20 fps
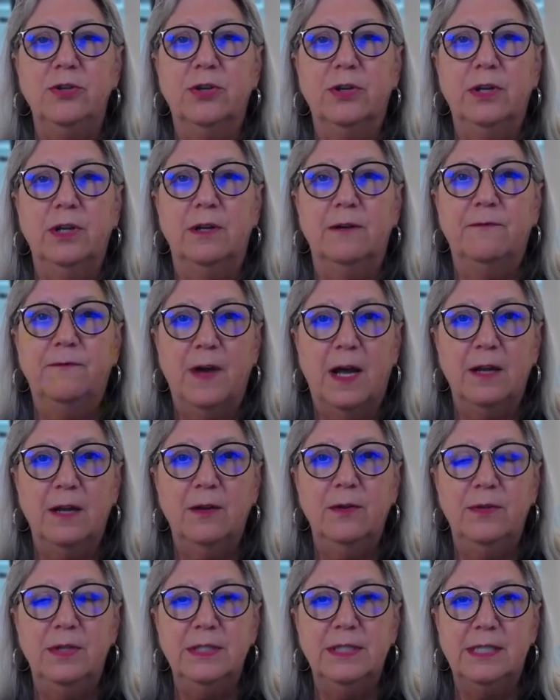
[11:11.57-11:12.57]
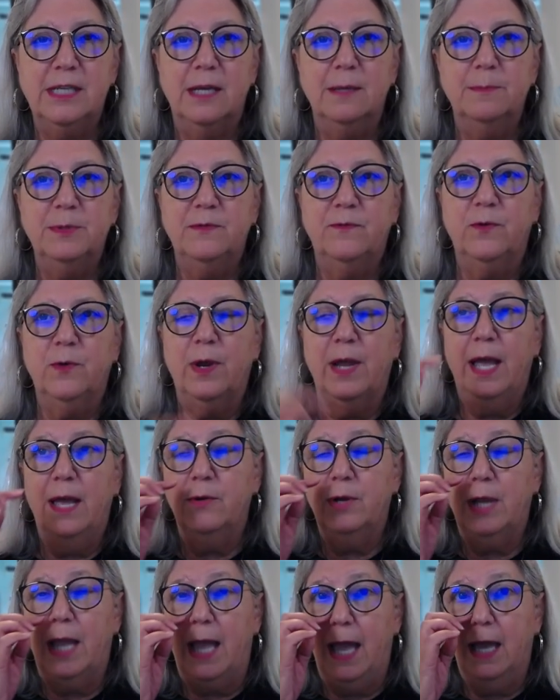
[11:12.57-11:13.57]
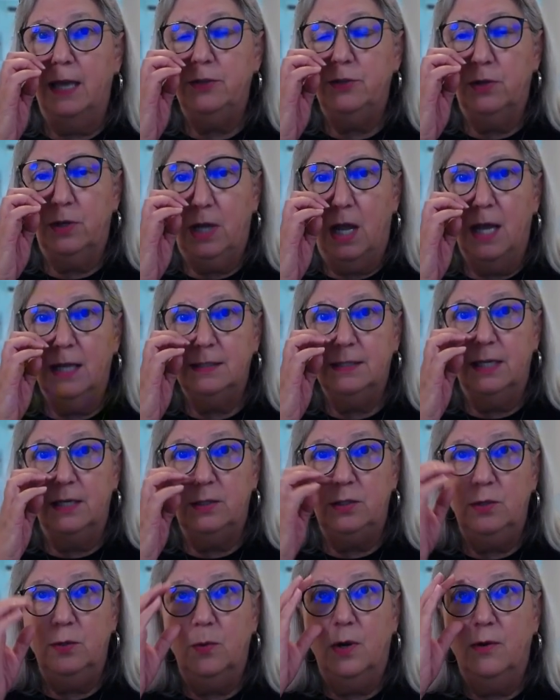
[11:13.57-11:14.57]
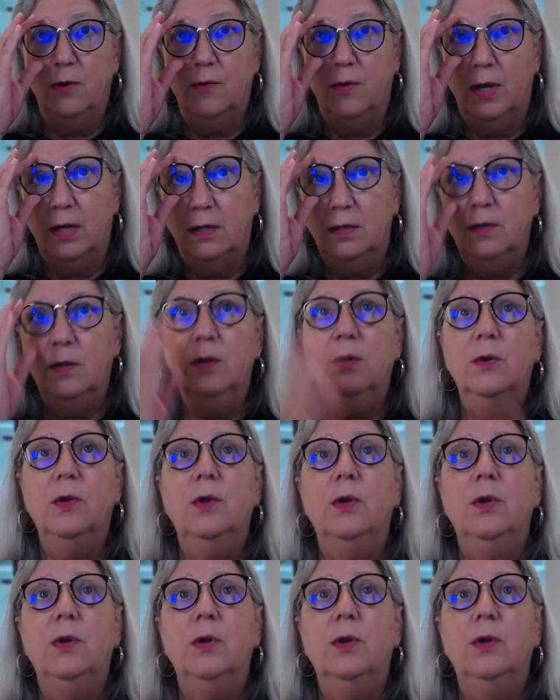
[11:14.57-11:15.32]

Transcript: and you're going to follow the steps for how to add your content URL,